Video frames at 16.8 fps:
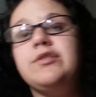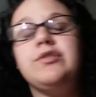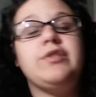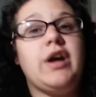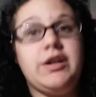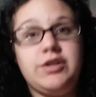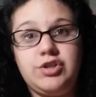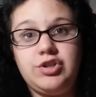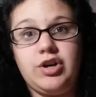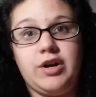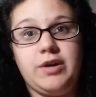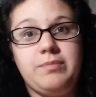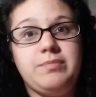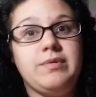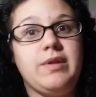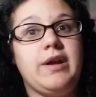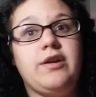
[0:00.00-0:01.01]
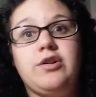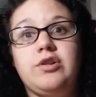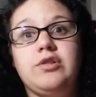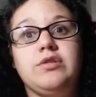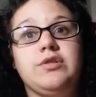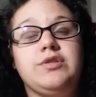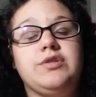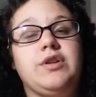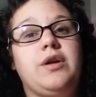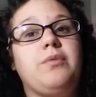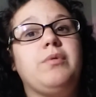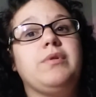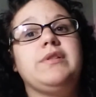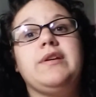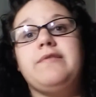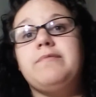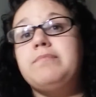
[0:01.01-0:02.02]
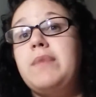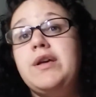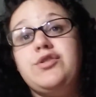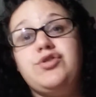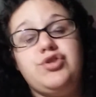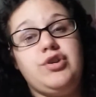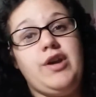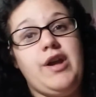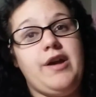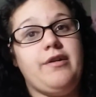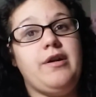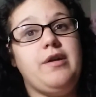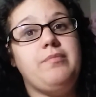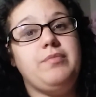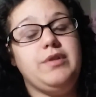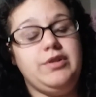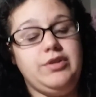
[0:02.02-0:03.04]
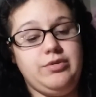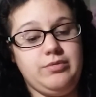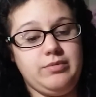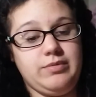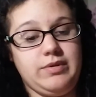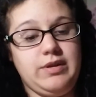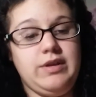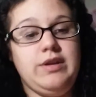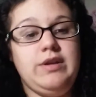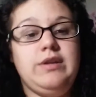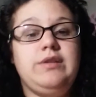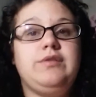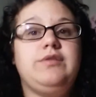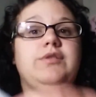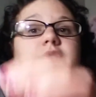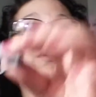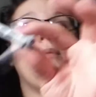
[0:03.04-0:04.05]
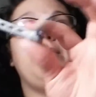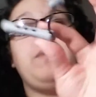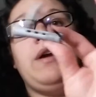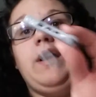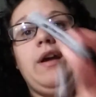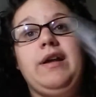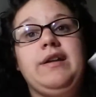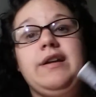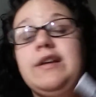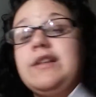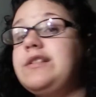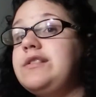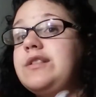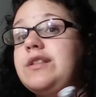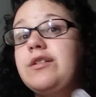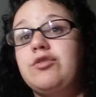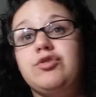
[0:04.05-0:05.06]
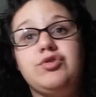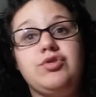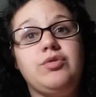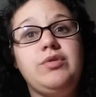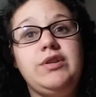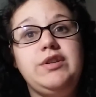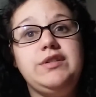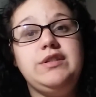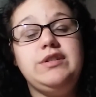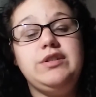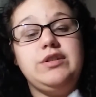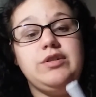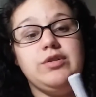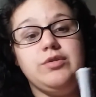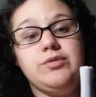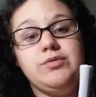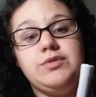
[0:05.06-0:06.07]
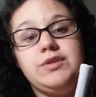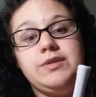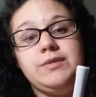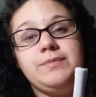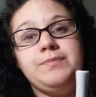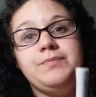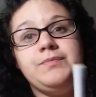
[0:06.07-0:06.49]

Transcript: they're not sharp like curlers are, where they mess your hair up when you do them. And they're so easy to use.